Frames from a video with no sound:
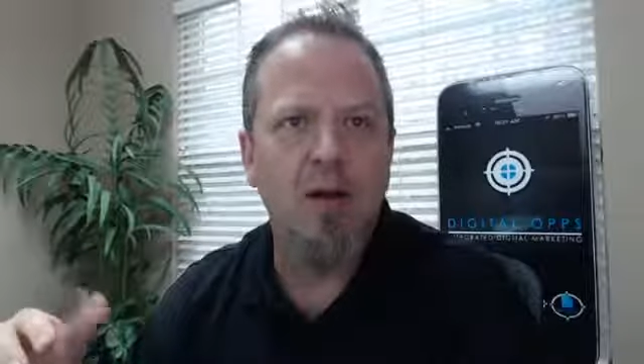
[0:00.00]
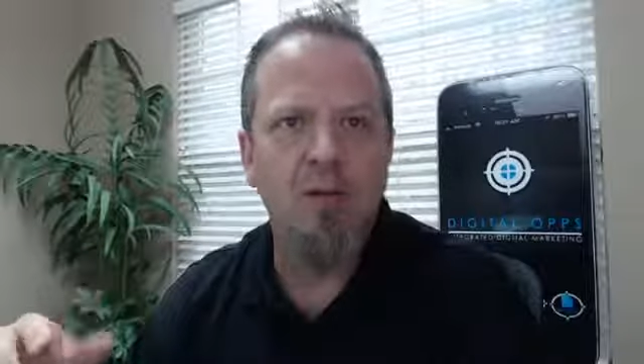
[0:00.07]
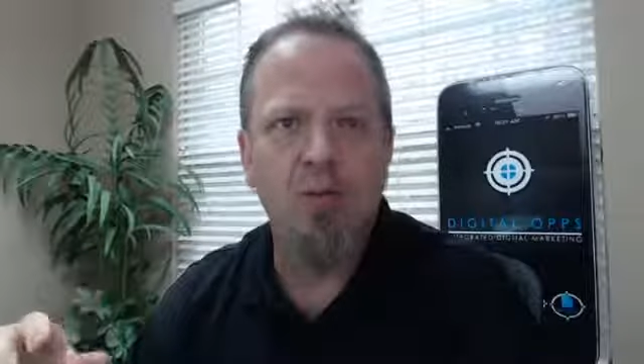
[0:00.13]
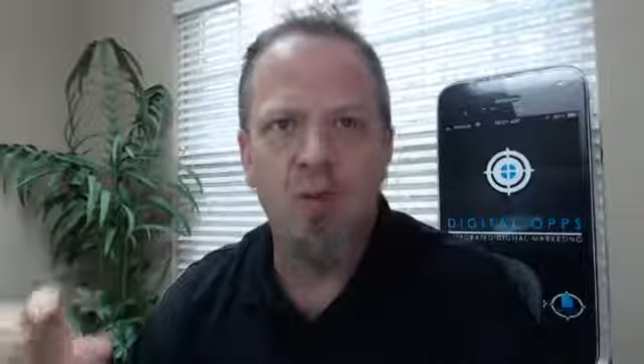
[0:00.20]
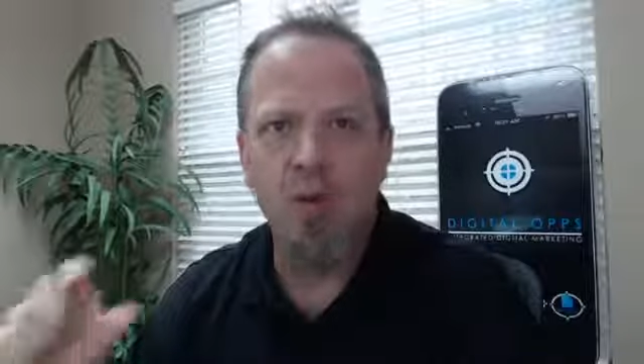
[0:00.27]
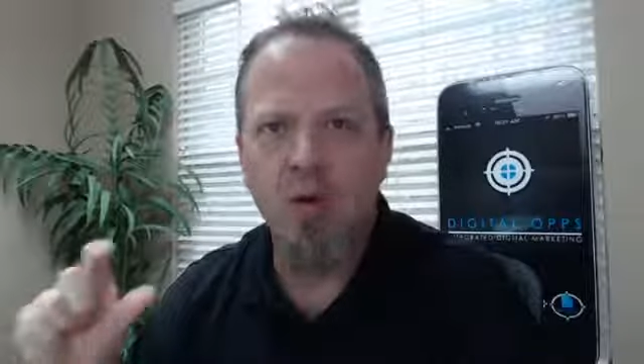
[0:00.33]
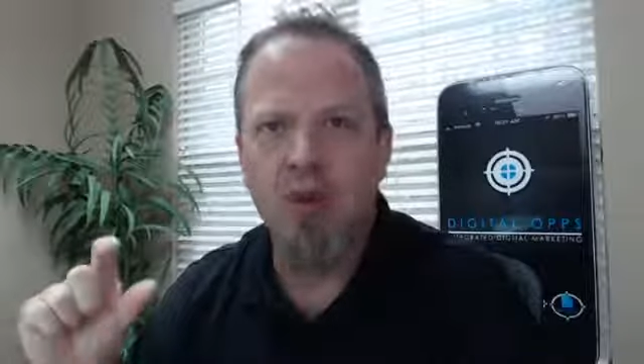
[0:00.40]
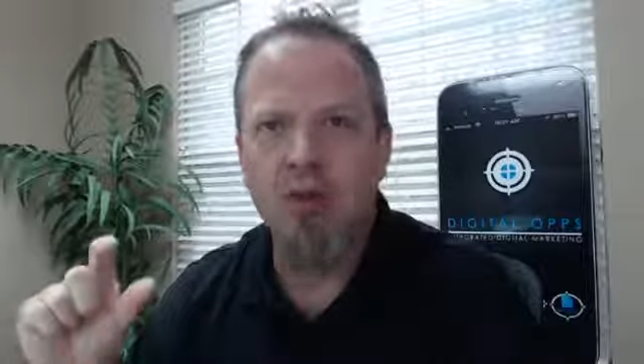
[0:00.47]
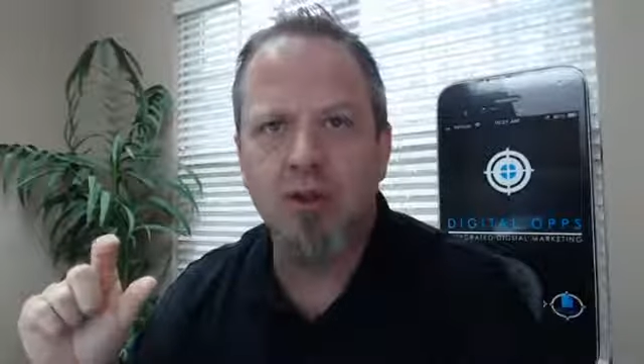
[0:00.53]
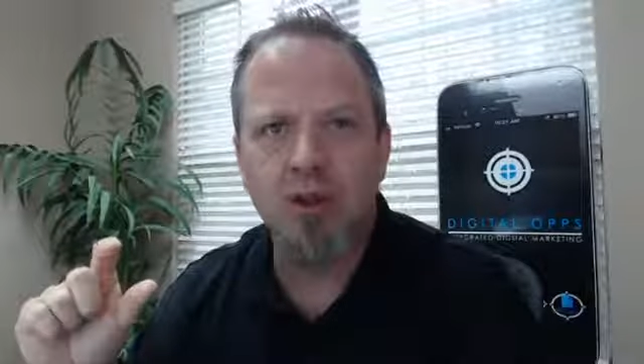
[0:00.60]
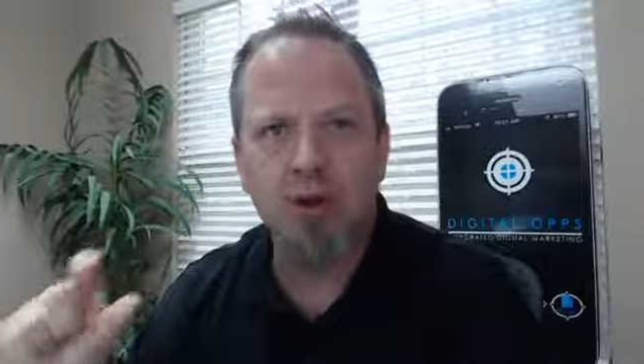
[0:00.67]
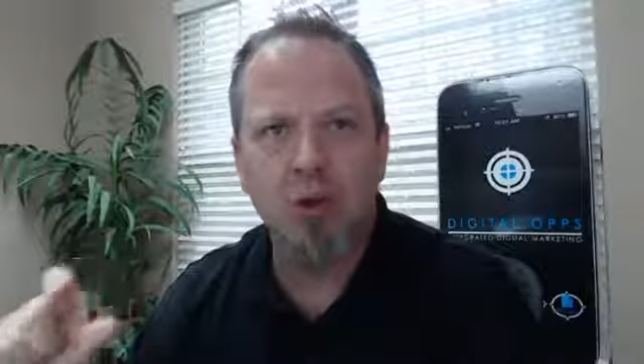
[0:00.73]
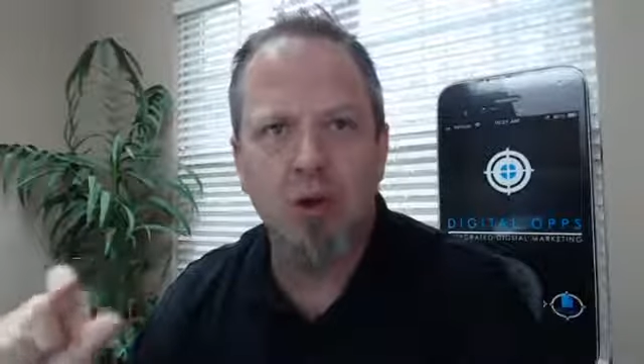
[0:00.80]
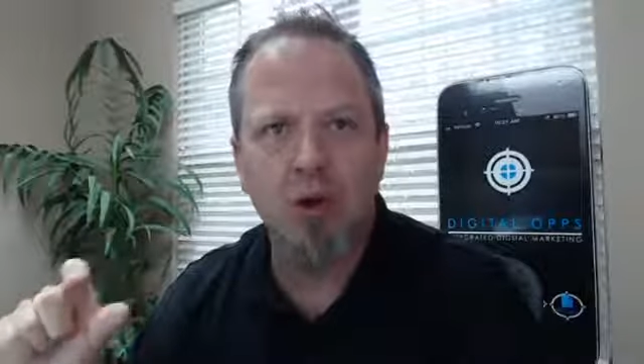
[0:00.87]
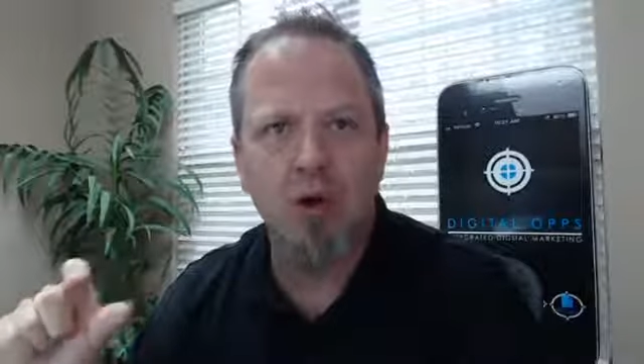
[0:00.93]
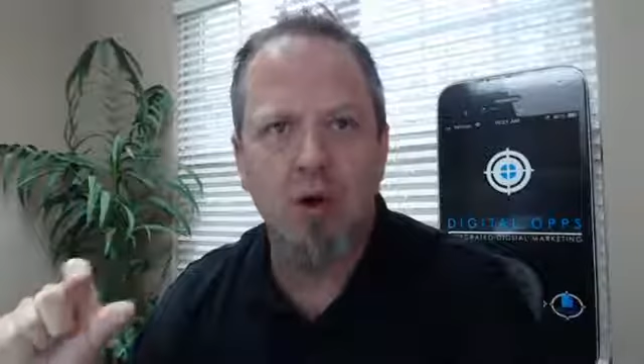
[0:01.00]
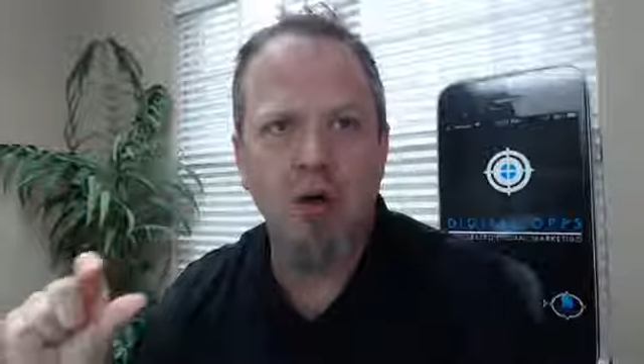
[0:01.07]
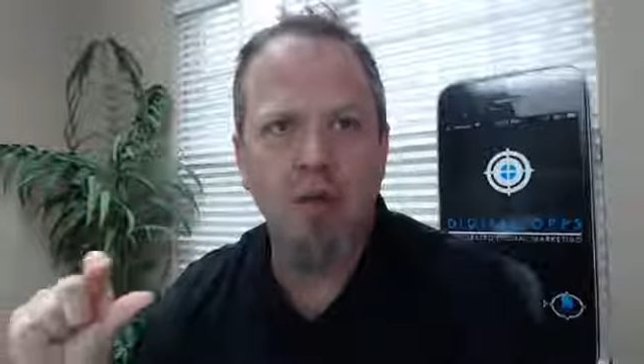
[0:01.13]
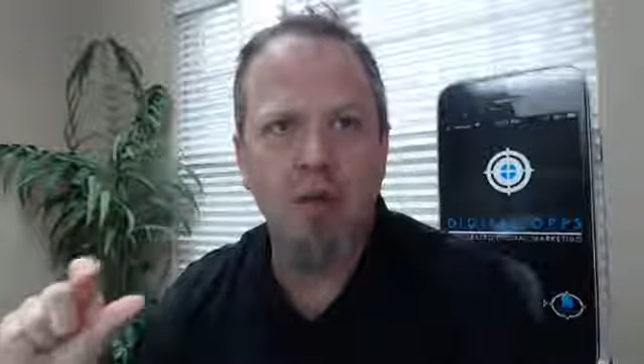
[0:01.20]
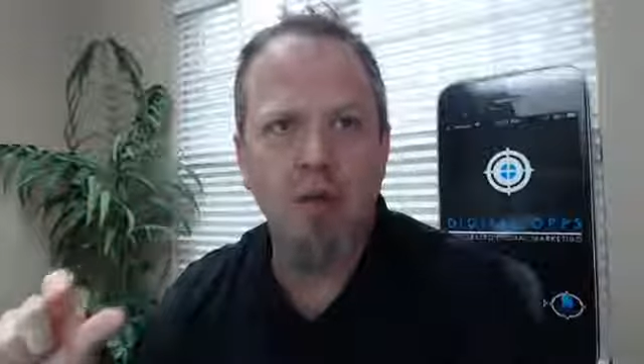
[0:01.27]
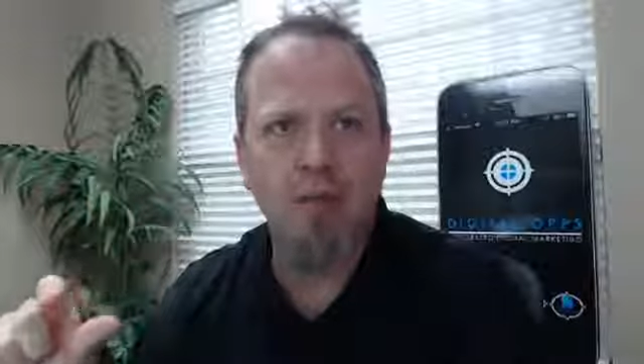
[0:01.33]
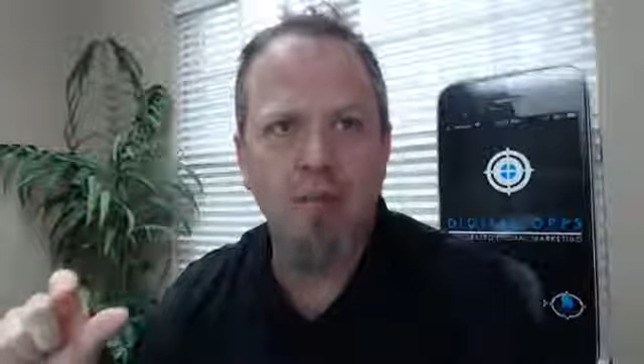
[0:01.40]
We want
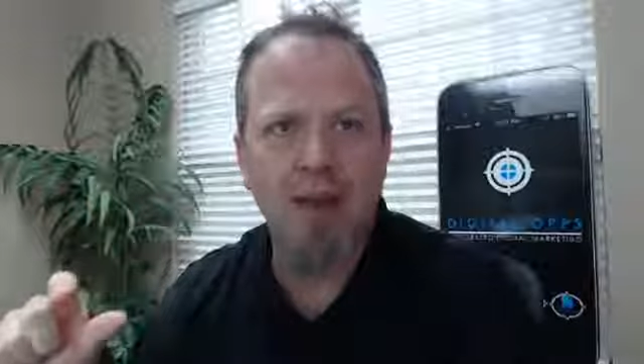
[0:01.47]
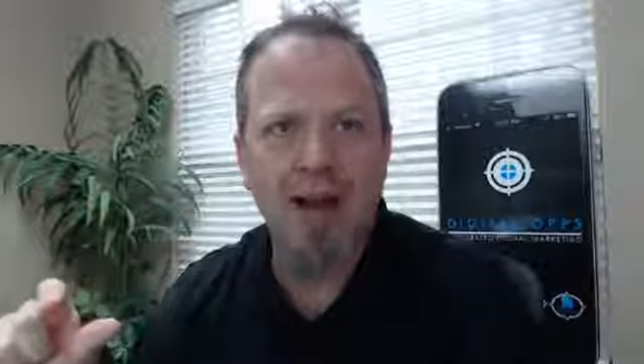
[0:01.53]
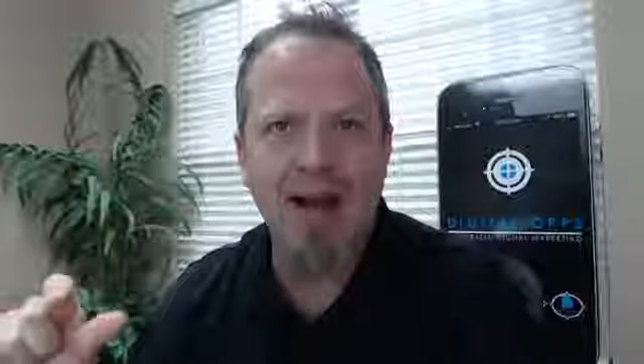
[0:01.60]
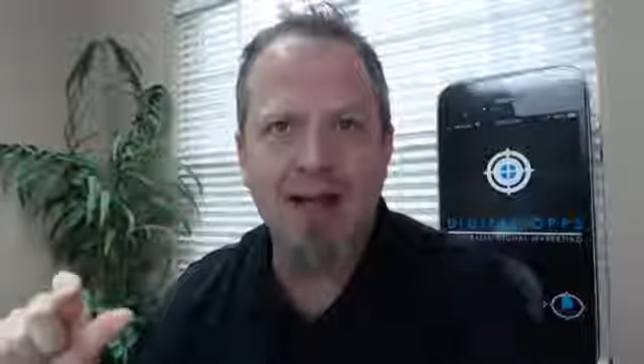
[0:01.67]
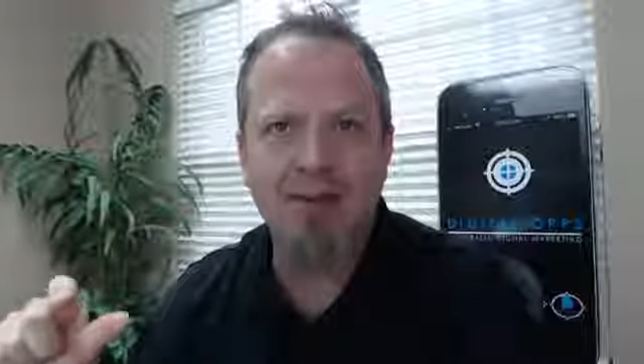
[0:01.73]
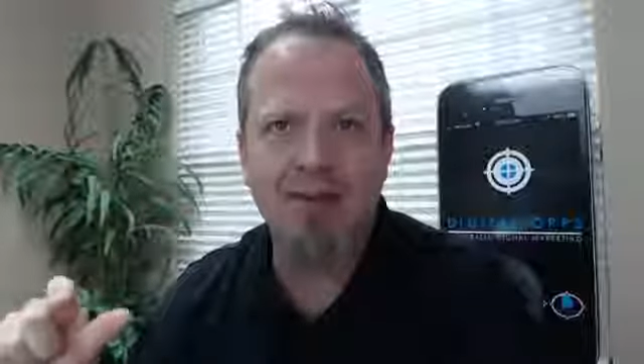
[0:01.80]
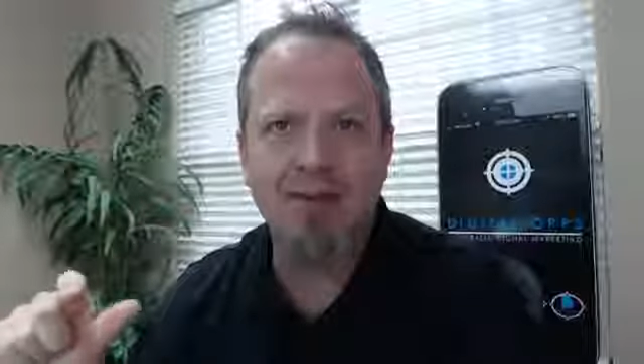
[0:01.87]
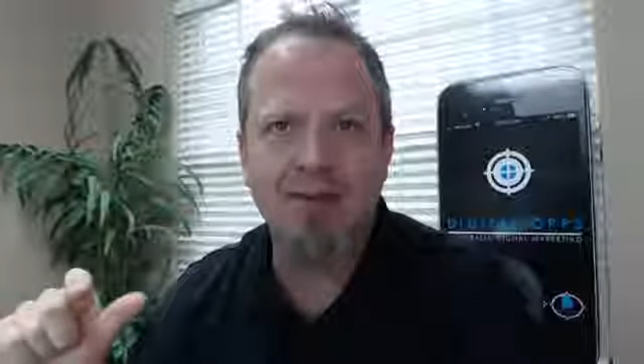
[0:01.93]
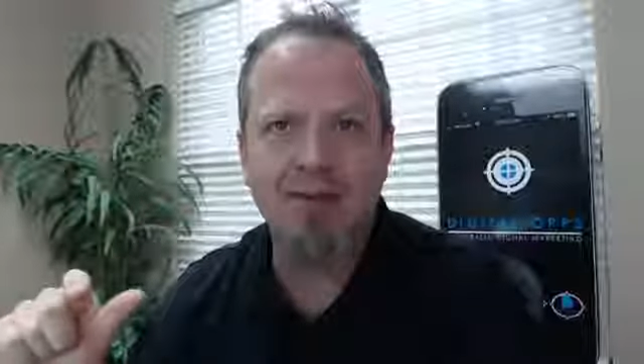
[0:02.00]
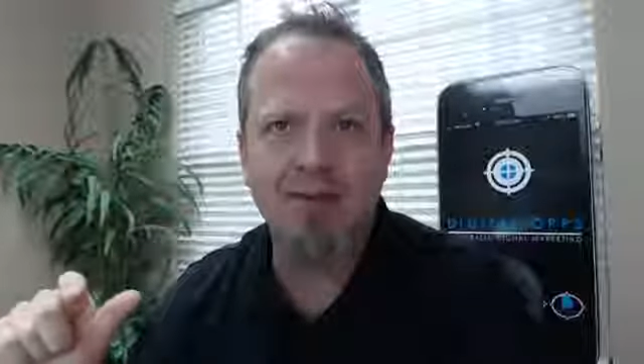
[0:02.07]
shorter, compact,